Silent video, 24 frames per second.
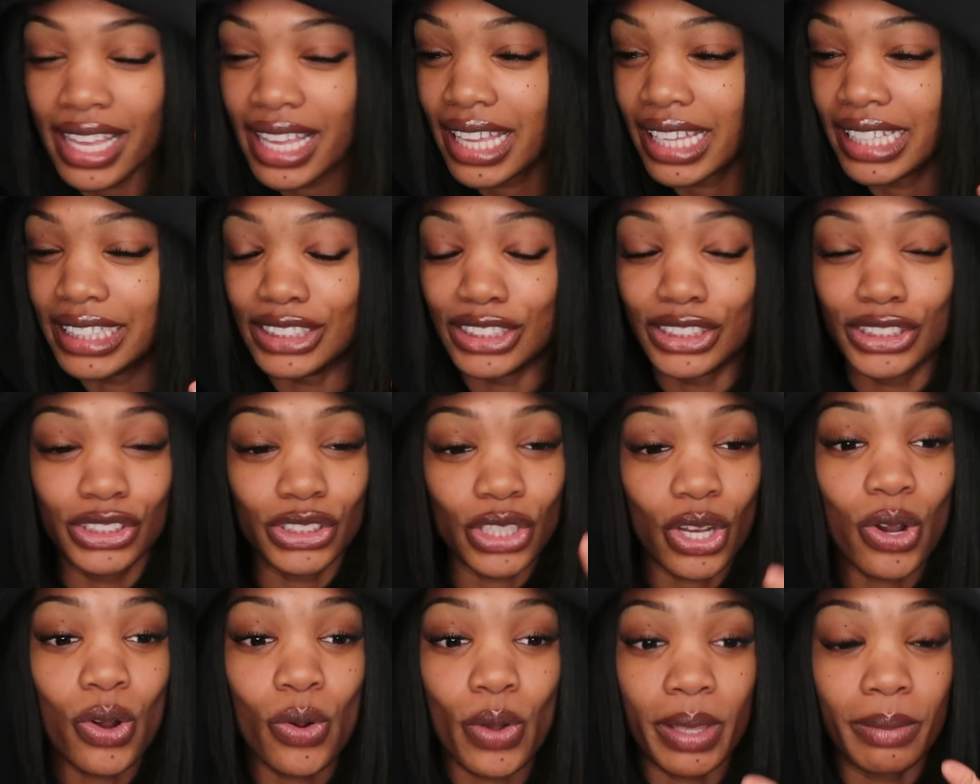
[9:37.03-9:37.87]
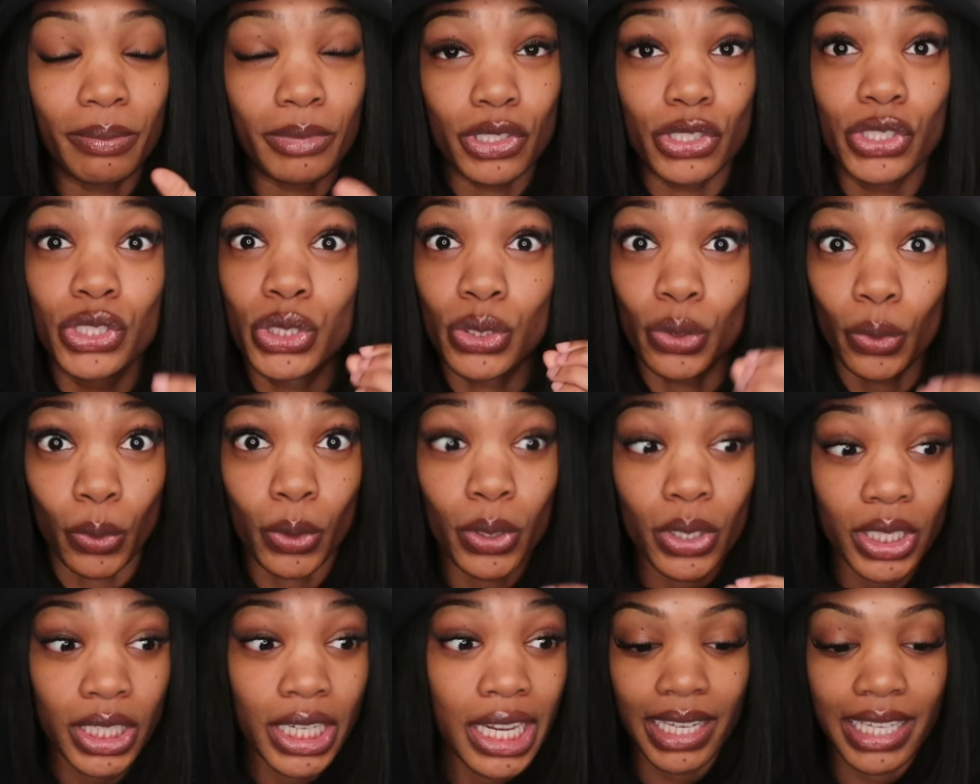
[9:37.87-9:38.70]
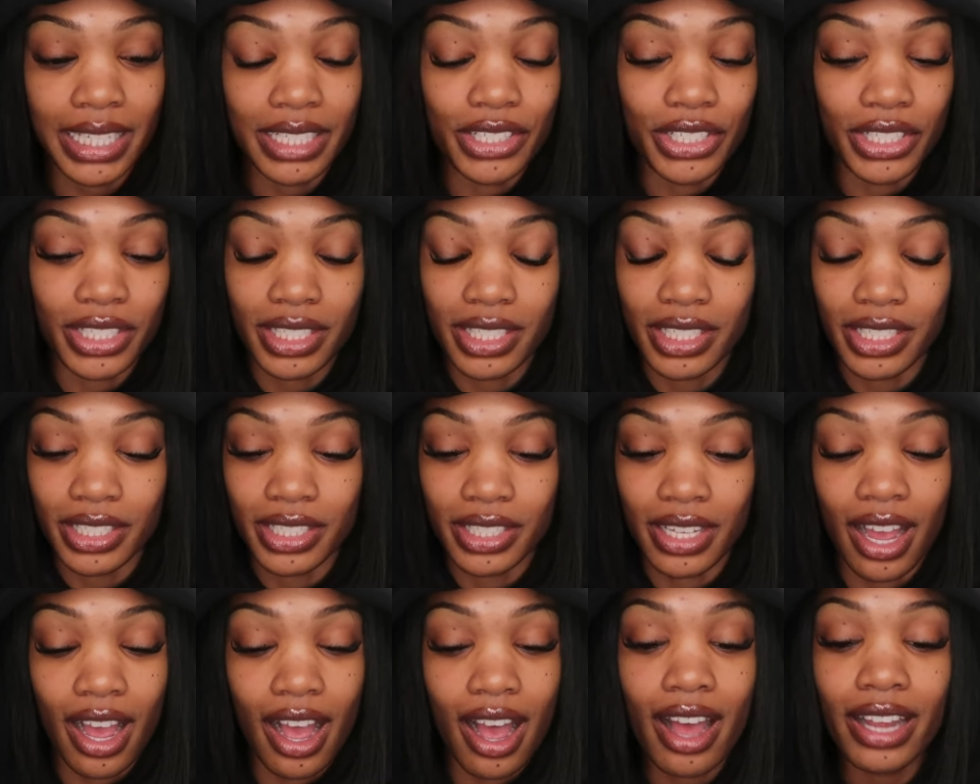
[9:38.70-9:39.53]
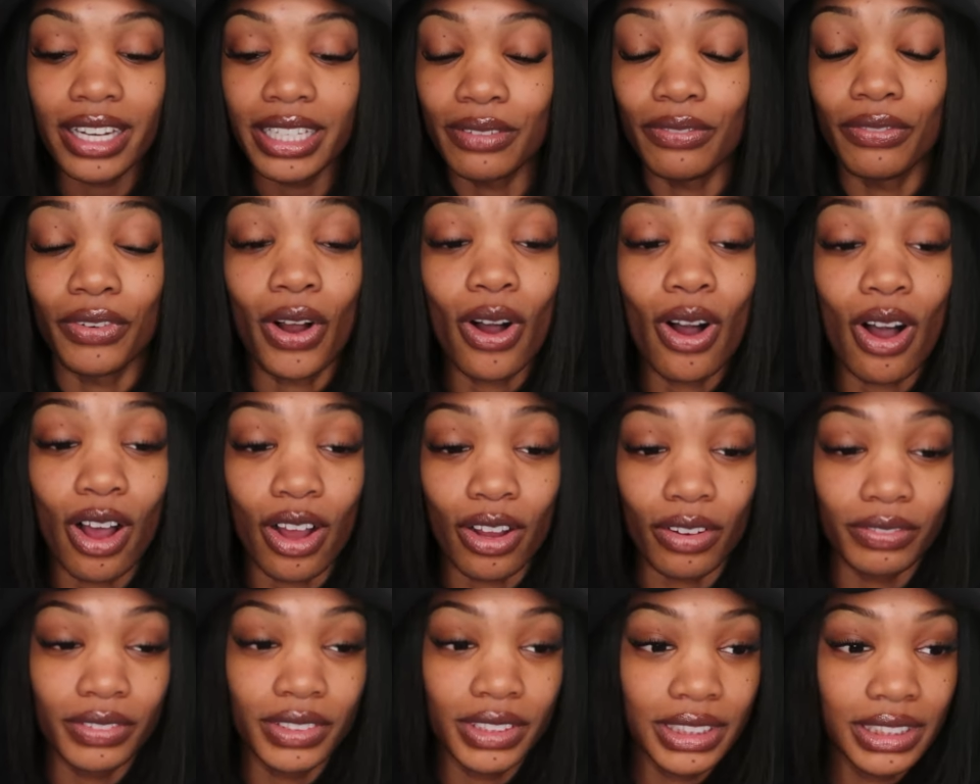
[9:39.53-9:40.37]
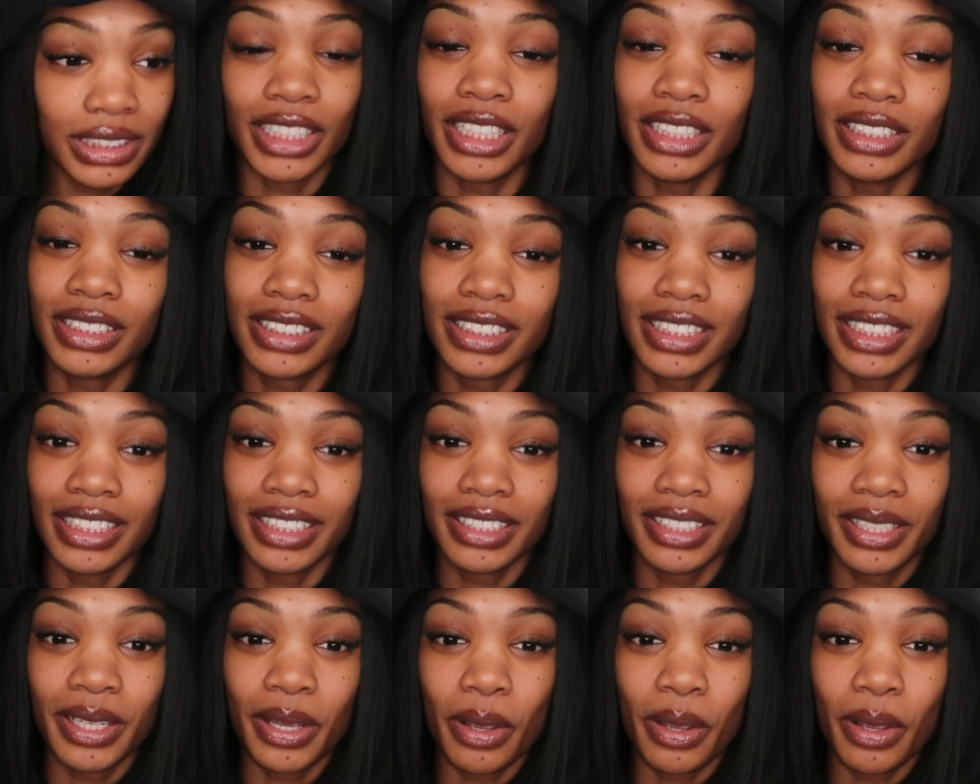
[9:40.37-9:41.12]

is so immature and just just unevolved to to